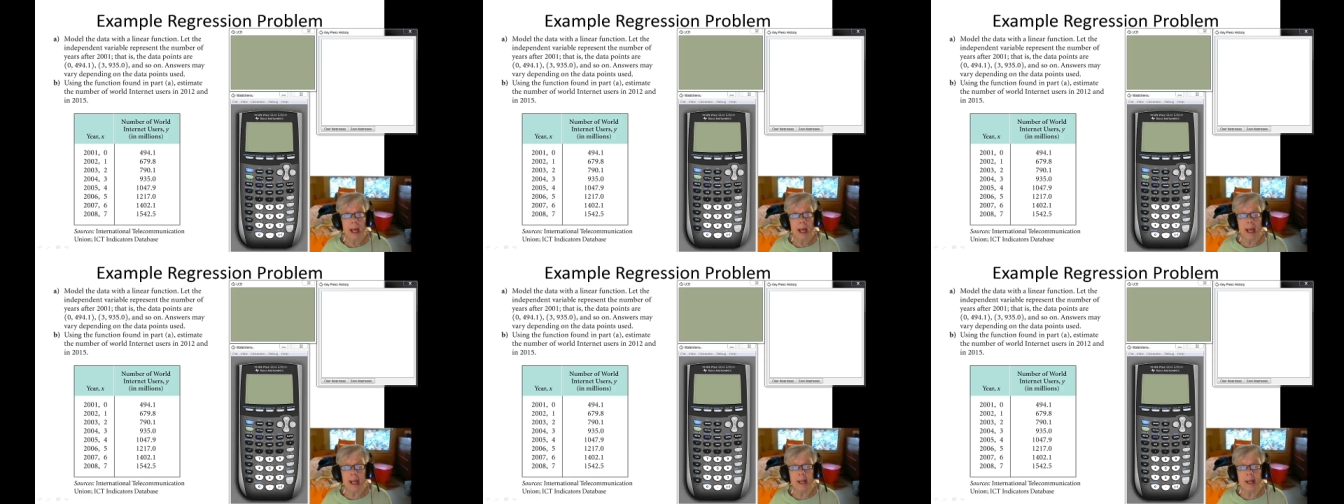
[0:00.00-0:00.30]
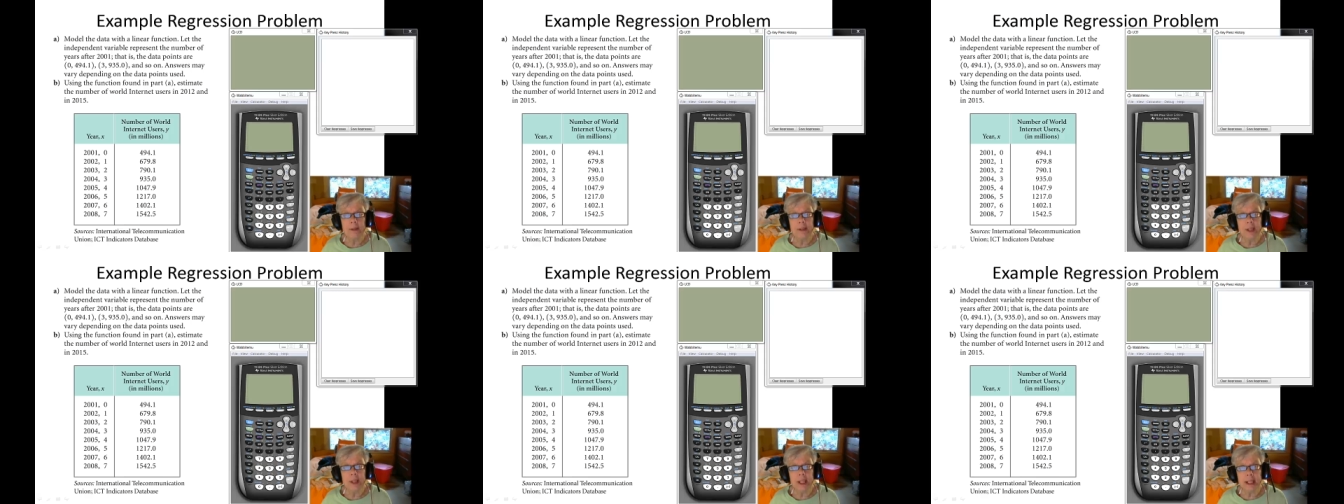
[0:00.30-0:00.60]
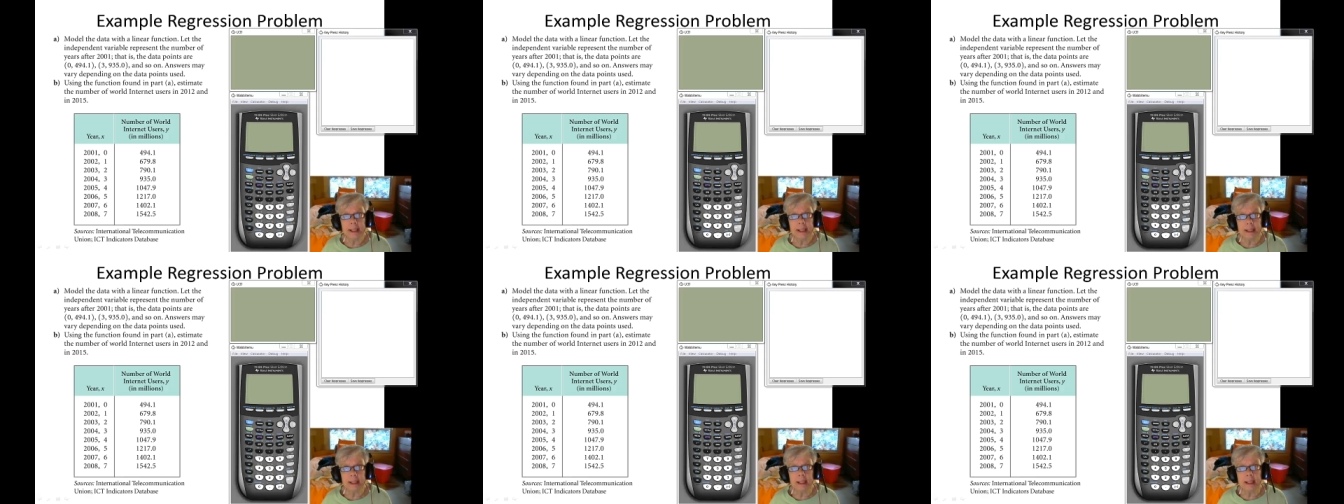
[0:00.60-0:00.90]
And
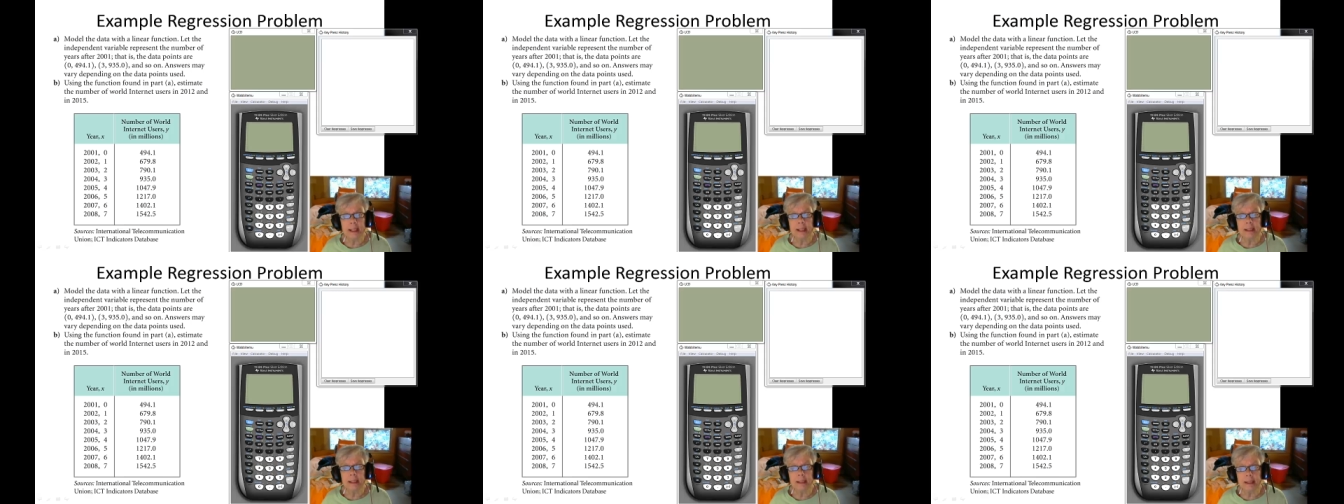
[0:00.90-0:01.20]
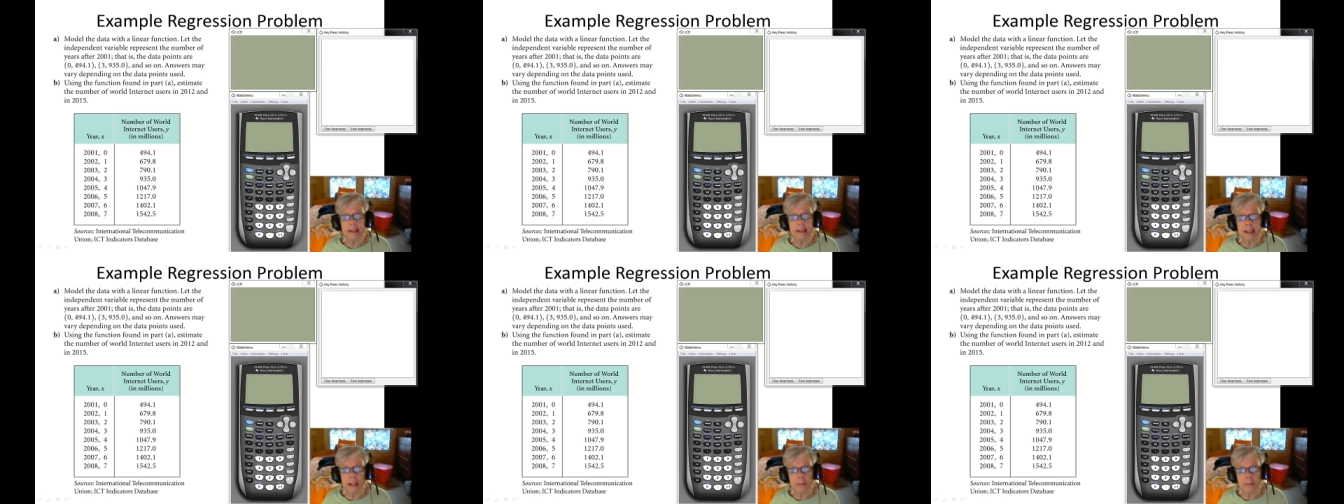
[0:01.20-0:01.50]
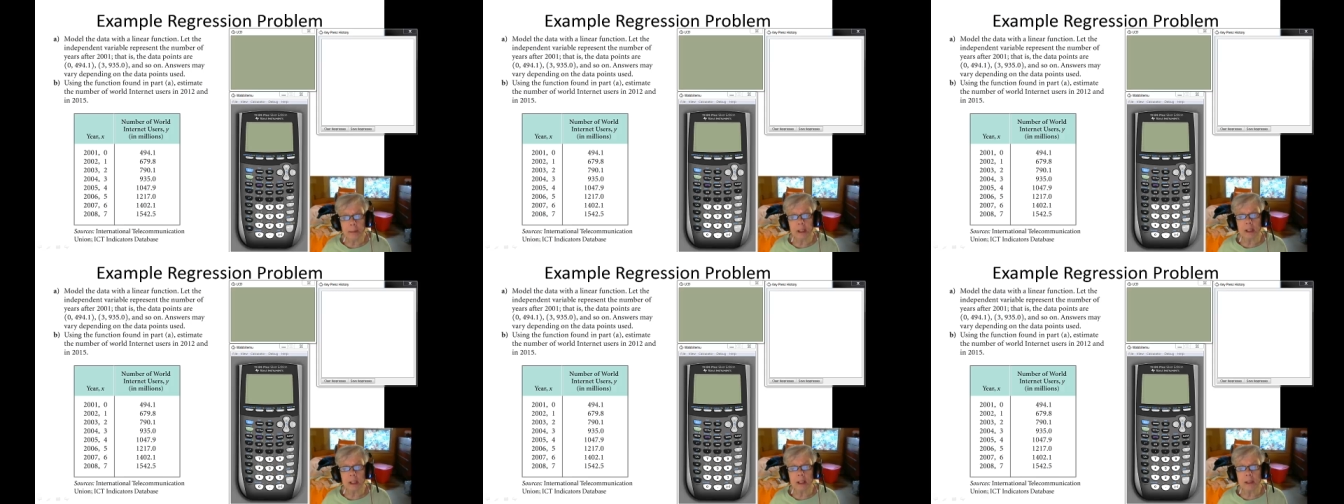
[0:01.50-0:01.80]
this is
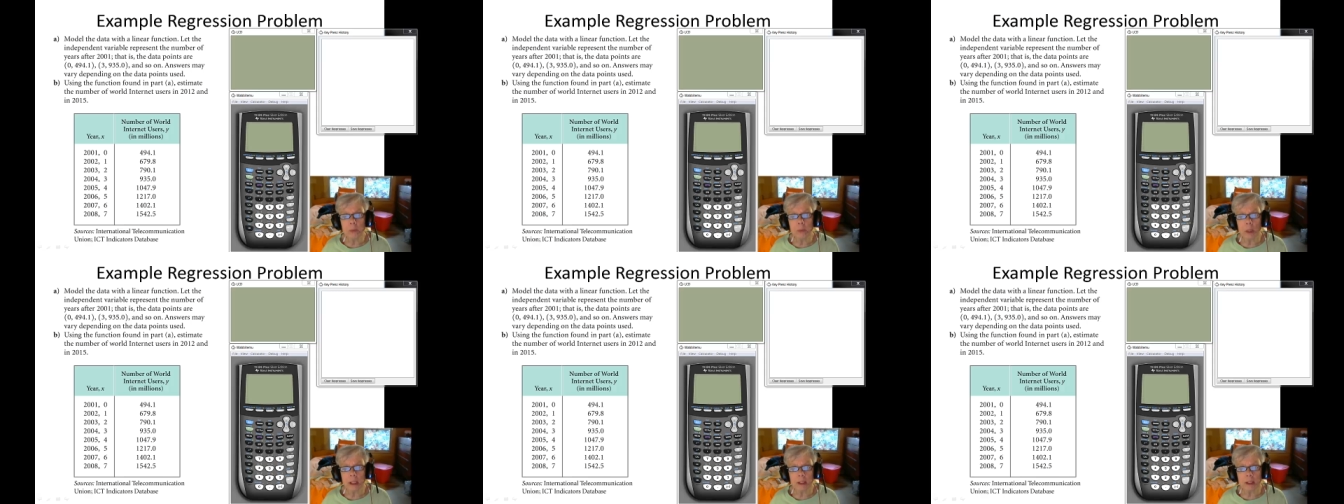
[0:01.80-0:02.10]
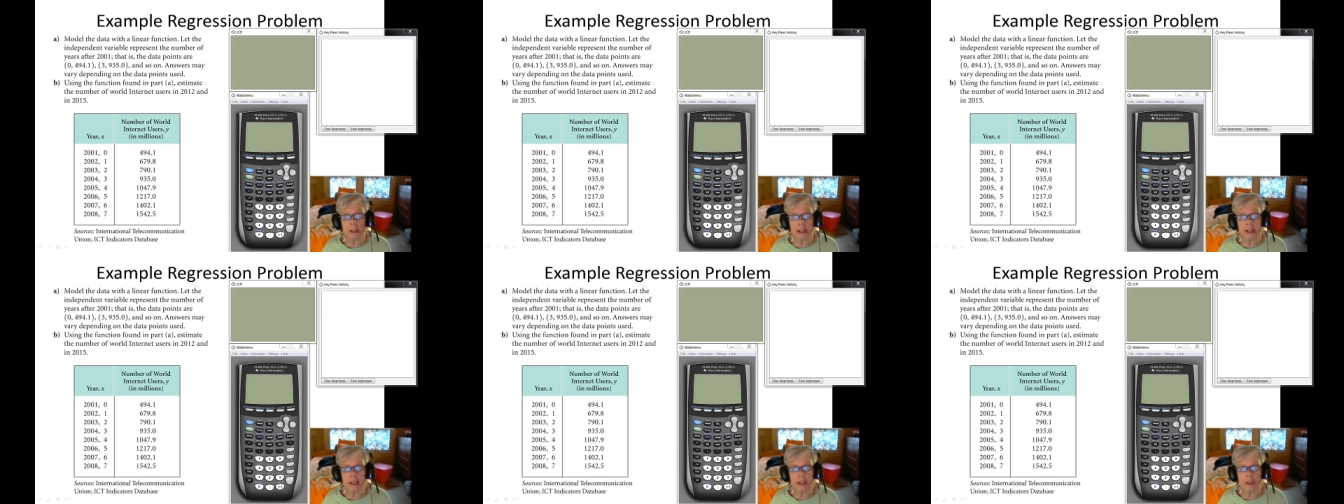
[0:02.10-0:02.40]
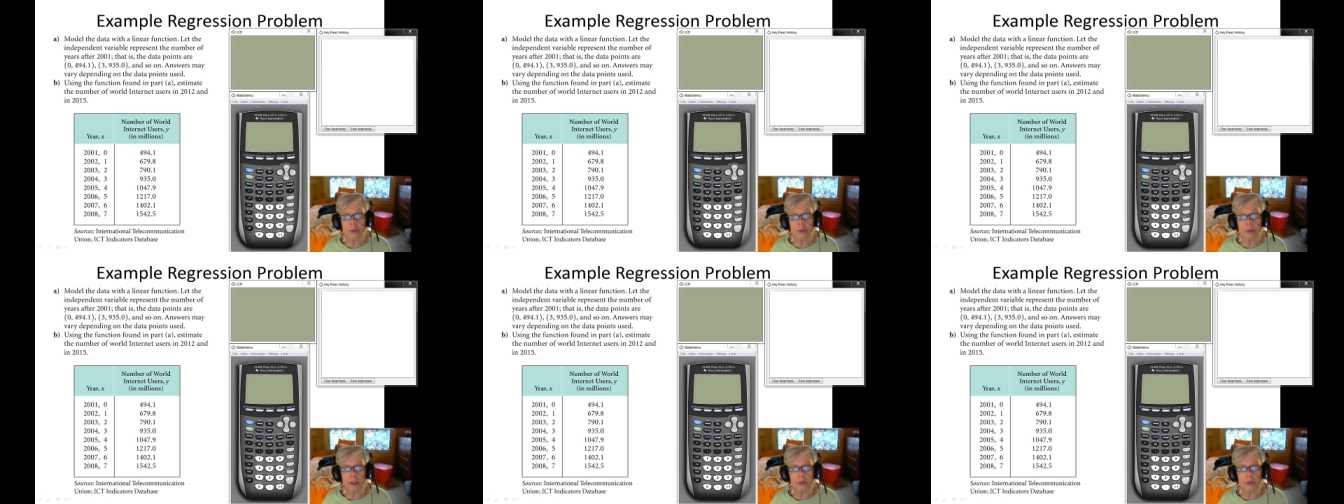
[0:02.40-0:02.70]
typically what a
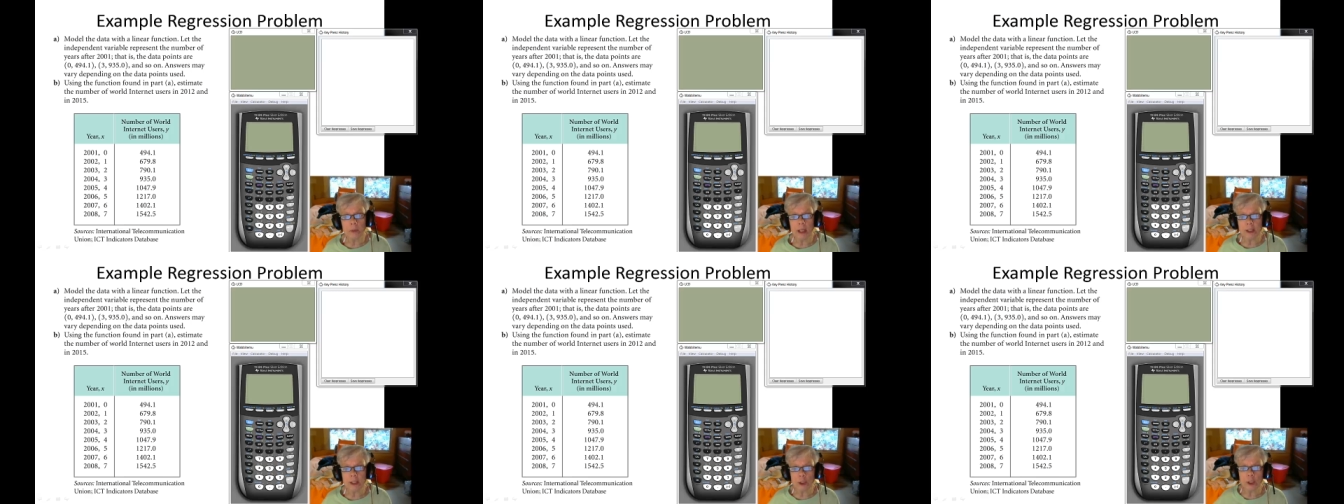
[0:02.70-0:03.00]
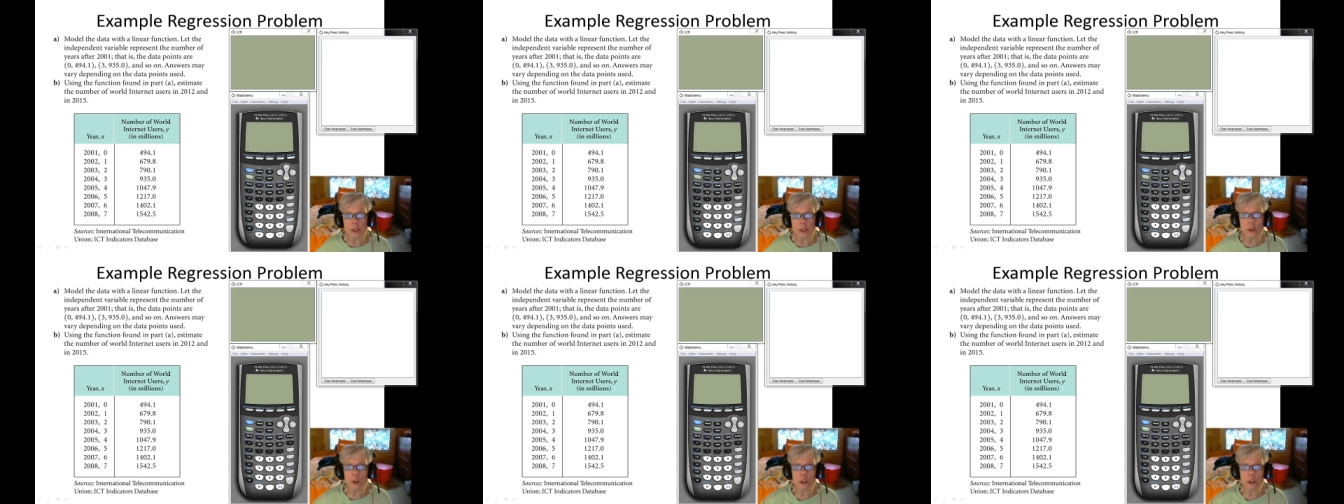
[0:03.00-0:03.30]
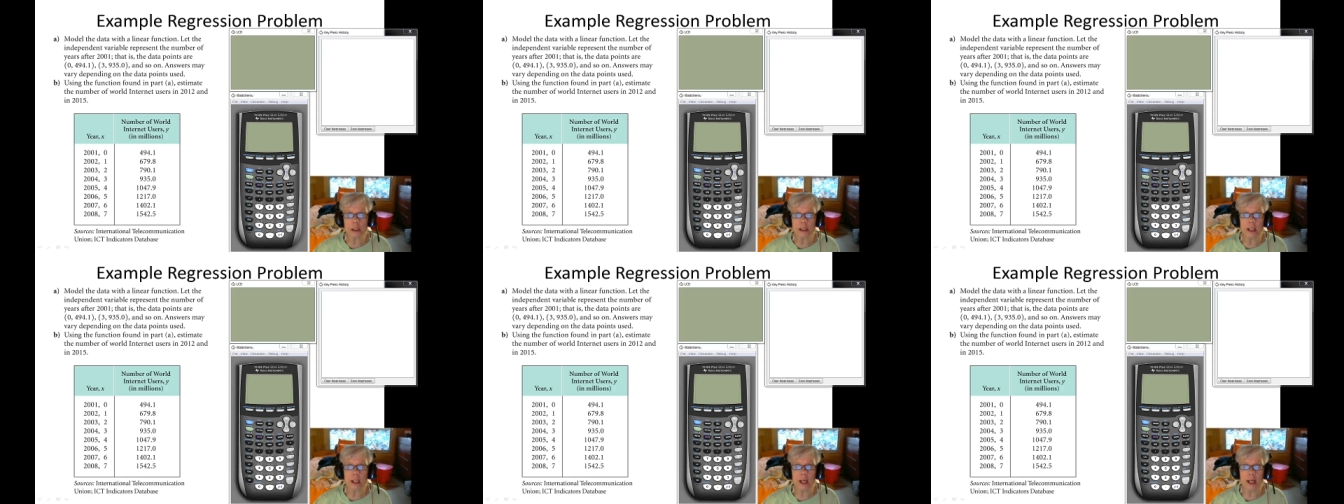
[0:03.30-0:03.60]
linear regression
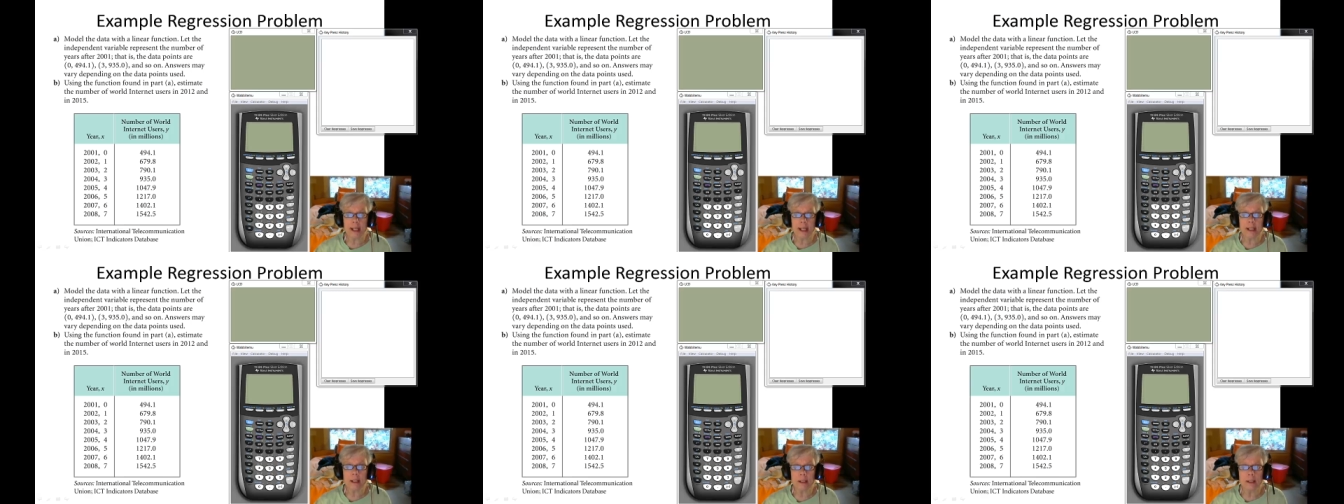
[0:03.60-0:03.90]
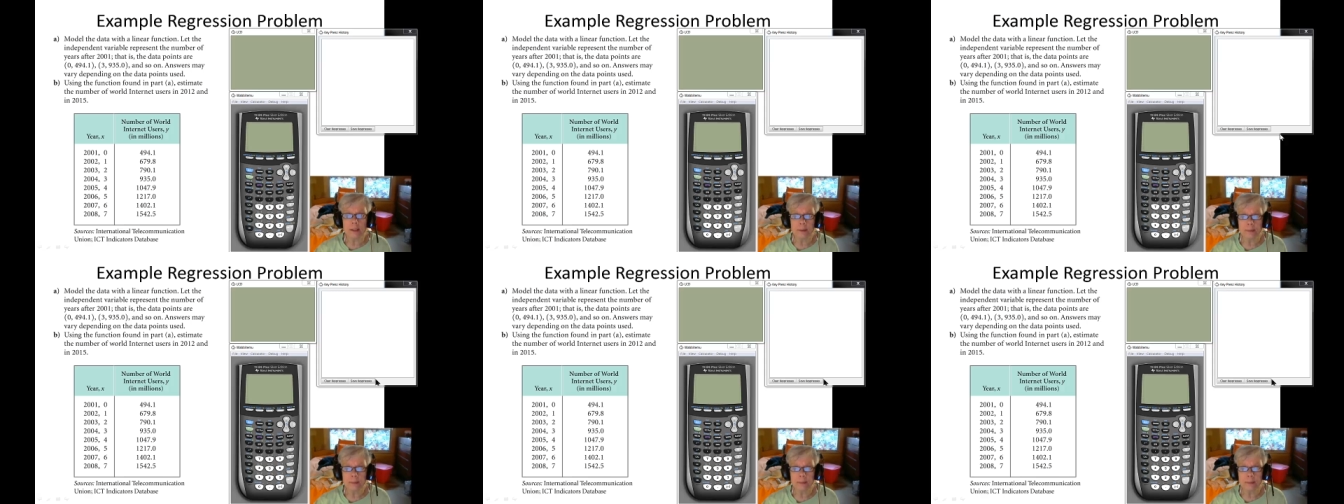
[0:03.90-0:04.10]
looks like